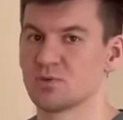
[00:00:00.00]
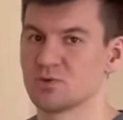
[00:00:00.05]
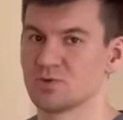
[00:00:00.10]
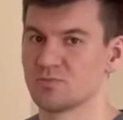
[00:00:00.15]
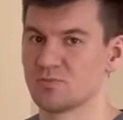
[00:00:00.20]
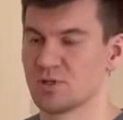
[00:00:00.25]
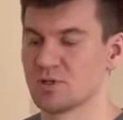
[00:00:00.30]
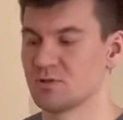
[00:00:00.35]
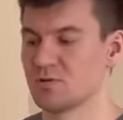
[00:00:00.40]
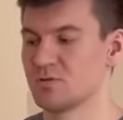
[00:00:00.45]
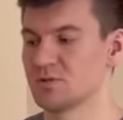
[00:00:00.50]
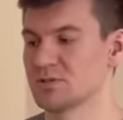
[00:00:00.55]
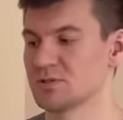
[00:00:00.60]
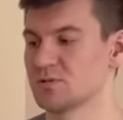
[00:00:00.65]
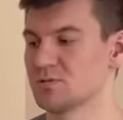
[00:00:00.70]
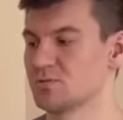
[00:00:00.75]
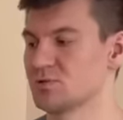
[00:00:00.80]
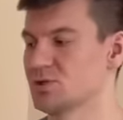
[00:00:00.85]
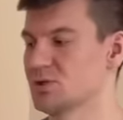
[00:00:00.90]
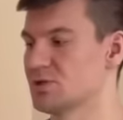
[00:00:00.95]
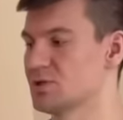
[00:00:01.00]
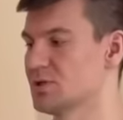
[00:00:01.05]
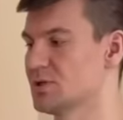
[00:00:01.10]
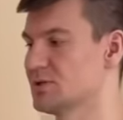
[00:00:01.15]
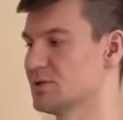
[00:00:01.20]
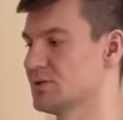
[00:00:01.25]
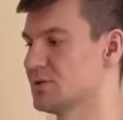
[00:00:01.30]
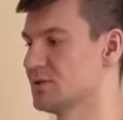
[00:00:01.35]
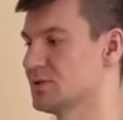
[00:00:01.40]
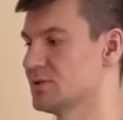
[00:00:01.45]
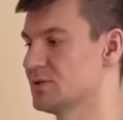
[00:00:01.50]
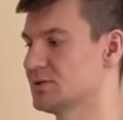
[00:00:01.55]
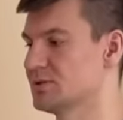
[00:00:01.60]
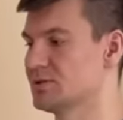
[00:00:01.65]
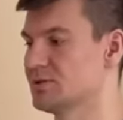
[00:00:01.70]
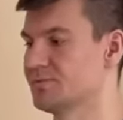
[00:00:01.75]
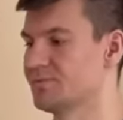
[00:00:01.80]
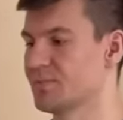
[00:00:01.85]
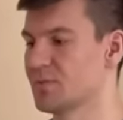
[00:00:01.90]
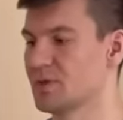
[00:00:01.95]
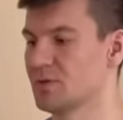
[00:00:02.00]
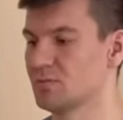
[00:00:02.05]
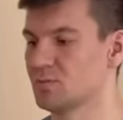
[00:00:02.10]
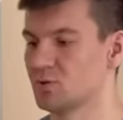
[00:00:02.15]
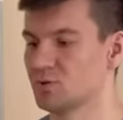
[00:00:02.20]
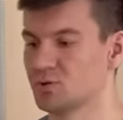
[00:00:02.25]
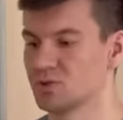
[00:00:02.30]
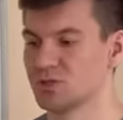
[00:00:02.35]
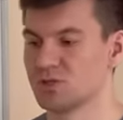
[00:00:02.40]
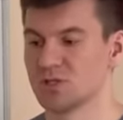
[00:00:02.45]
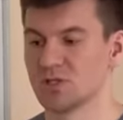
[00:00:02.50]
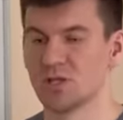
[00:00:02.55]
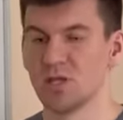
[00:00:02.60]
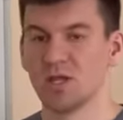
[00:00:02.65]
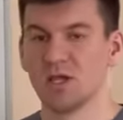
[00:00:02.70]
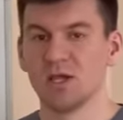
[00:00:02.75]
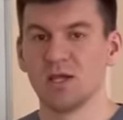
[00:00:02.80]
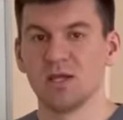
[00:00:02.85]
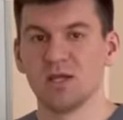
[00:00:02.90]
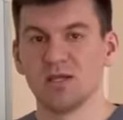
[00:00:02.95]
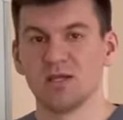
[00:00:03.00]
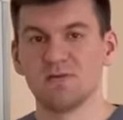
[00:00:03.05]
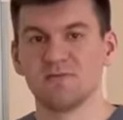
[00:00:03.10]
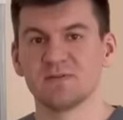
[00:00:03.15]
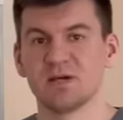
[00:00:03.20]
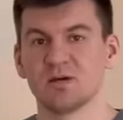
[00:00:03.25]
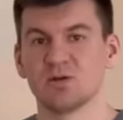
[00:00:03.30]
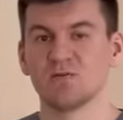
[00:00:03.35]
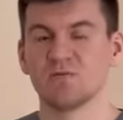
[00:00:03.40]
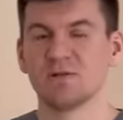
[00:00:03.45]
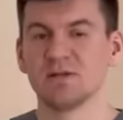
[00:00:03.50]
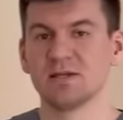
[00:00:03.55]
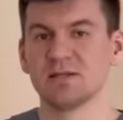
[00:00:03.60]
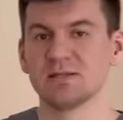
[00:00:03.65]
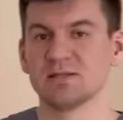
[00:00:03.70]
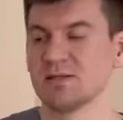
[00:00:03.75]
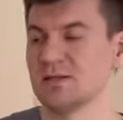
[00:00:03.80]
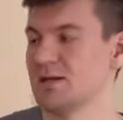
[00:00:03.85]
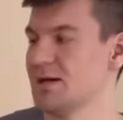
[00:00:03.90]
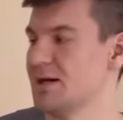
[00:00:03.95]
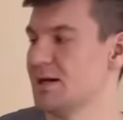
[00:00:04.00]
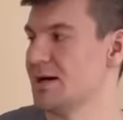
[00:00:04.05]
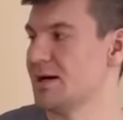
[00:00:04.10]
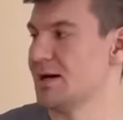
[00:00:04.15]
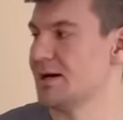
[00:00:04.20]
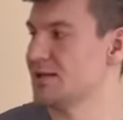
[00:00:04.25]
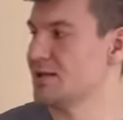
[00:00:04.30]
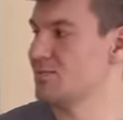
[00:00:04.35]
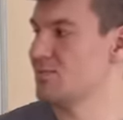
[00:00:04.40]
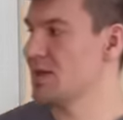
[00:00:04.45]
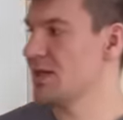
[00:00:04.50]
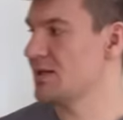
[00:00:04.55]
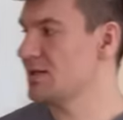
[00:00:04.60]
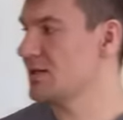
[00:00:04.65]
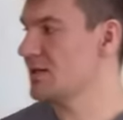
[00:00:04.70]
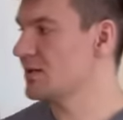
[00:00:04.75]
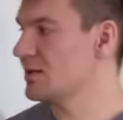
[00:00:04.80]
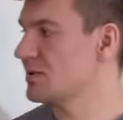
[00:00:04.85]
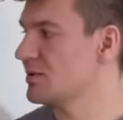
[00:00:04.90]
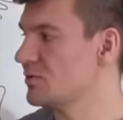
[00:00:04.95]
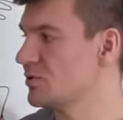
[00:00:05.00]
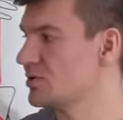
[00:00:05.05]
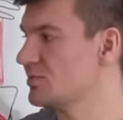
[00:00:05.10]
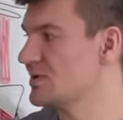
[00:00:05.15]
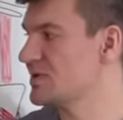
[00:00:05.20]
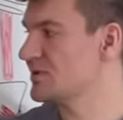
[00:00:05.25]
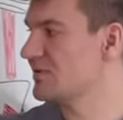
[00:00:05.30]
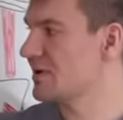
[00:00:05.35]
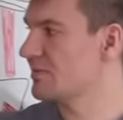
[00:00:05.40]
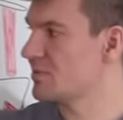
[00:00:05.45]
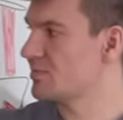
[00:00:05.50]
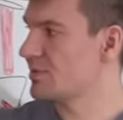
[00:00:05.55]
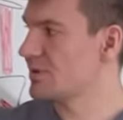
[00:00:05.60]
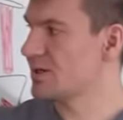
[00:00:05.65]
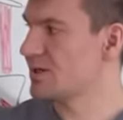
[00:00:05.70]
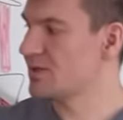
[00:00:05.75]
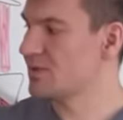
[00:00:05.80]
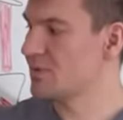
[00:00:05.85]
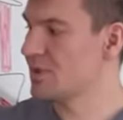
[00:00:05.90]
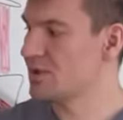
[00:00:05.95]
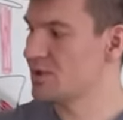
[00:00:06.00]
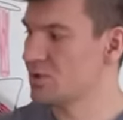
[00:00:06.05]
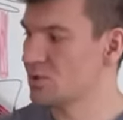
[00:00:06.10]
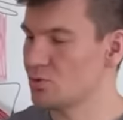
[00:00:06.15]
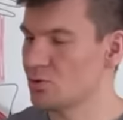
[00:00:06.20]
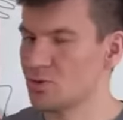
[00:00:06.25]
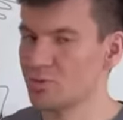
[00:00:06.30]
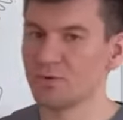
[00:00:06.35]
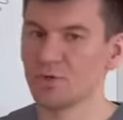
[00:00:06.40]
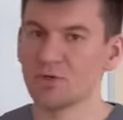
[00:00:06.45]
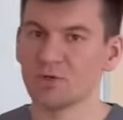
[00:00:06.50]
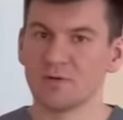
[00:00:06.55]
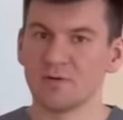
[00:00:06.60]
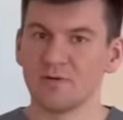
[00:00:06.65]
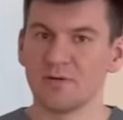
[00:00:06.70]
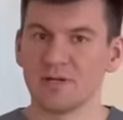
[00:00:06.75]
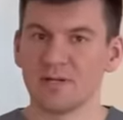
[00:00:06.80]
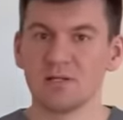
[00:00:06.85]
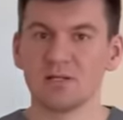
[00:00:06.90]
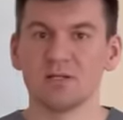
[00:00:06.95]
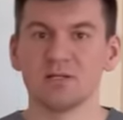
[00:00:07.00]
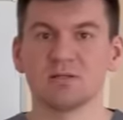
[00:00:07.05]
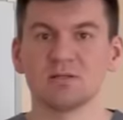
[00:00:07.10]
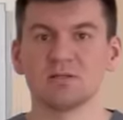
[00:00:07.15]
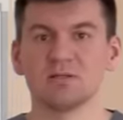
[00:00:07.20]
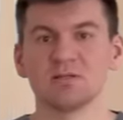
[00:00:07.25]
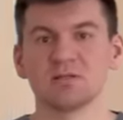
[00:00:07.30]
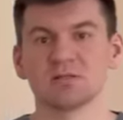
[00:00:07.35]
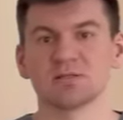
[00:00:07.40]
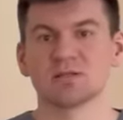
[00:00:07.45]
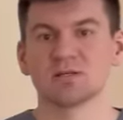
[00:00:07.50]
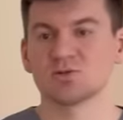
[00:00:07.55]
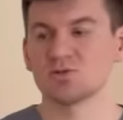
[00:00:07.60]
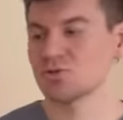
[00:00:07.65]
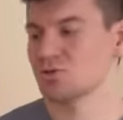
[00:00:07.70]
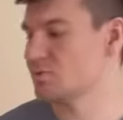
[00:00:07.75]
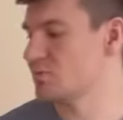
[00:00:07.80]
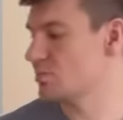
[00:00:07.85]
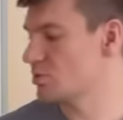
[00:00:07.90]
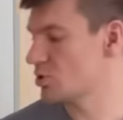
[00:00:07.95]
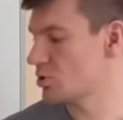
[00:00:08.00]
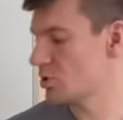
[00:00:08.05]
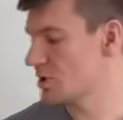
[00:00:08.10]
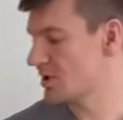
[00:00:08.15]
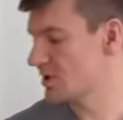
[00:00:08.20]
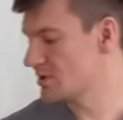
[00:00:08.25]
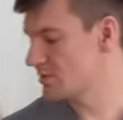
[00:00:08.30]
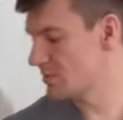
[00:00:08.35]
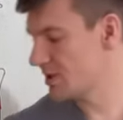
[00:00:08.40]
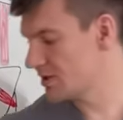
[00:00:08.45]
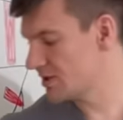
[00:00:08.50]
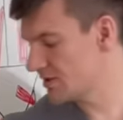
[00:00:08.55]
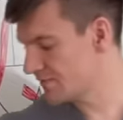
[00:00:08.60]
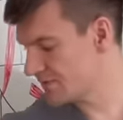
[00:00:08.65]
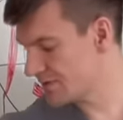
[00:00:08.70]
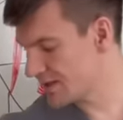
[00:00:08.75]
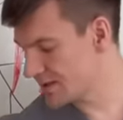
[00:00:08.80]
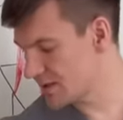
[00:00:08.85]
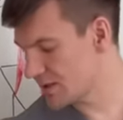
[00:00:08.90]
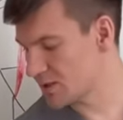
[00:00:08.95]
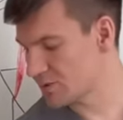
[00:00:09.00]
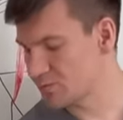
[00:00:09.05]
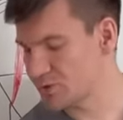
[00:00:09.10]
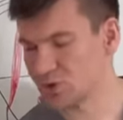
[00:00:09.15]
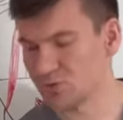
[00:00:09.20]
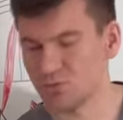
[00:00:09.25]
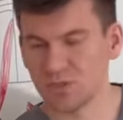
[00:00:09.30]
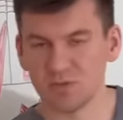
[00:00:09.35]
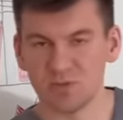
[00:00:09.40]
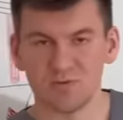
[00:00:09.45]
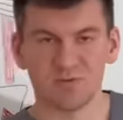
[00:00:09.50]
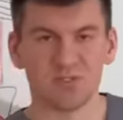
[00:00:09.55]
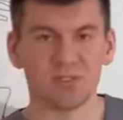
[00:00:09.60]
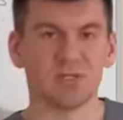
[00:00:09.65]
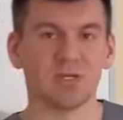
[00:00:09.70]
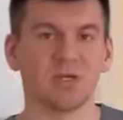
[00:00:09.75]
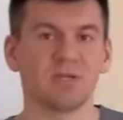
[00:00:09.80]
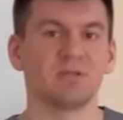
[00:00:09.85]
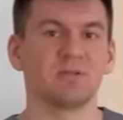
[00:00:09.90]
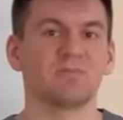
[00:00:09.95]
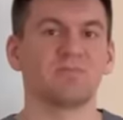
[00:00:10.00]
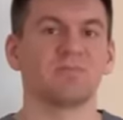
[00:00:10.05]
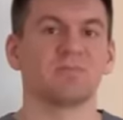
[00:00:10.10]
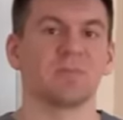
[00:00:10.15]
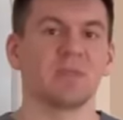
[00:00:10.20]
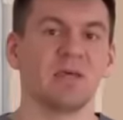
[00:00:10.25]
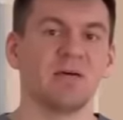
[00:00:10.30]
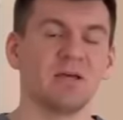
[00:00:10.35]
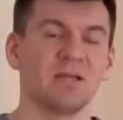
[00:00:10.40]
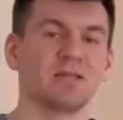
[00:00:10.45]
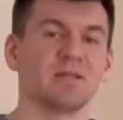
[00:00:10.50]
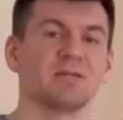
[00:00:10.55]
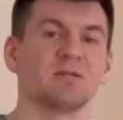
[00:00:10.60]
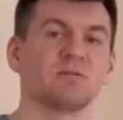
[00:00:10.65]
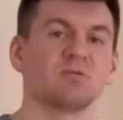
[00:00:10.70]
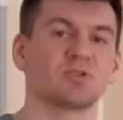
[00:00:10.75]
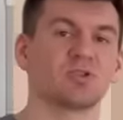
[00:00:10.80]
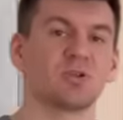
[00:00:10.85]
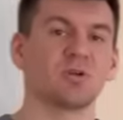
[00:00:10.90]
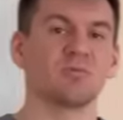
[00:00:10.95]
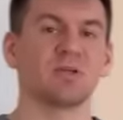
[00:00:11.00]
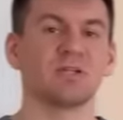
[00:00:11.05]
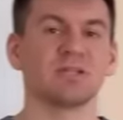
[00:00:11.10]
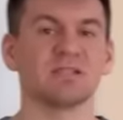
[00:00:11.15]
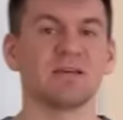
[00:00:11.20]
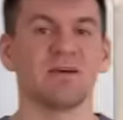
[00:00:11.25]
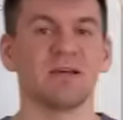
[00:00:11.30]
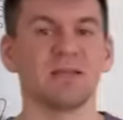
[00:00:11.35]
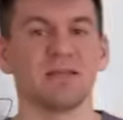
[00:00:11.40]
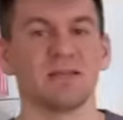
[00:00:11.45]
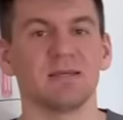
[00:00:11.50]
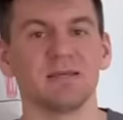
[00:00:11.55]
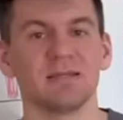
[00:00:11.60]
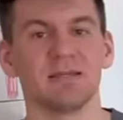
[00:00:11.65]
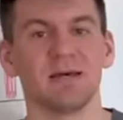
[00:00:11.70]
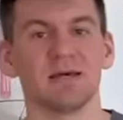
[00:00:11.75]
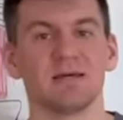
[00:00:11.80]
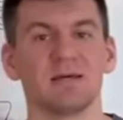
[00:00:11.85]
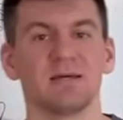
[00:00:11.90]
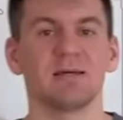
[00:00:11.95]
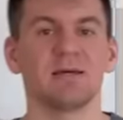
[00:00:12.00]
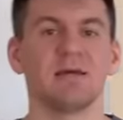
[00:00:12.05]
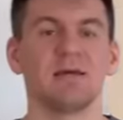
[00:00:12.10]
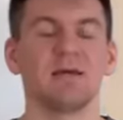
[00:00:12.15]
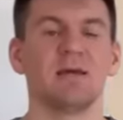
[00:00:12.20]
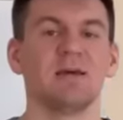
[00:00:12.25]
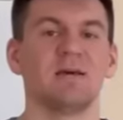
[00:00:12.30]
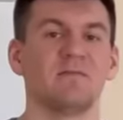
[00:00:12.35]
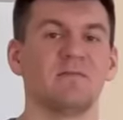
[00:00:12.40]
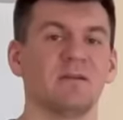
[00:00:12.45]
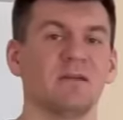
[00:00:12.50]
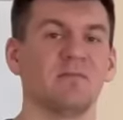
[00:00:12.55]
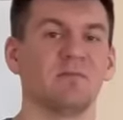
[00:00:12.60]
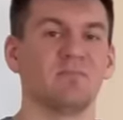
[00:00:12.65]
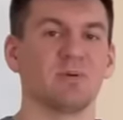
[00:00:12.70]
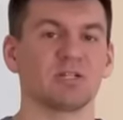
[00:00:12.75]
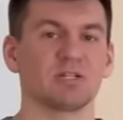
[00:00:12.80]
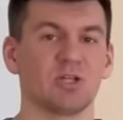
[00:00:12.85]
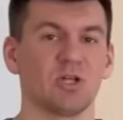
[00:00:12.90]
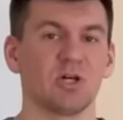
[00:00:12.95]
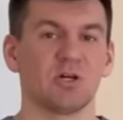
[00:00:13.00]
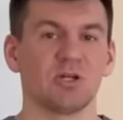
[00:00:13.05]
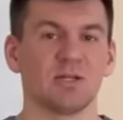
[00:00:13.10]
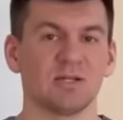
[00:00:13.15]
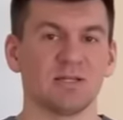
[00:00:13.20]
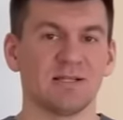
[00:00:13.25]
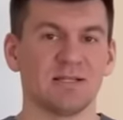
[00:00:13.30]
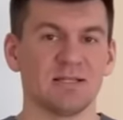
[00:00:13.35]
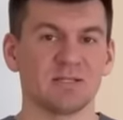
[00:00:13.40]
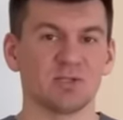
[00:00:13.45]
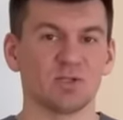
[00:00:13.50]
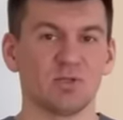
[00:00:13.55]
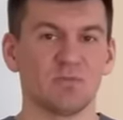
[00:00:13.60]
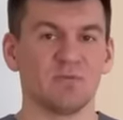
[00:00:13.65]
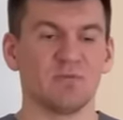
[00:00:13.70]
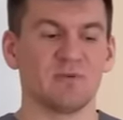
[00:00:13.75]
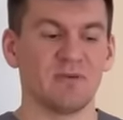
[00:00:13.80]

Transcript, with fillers: I can also teach you how to do it if you want. And the second option, animation, we've talked a lot about arm animation, and I'll tell you about leg animation, why it occurs. Let's have a vote, so the time has come. Vote in the comments.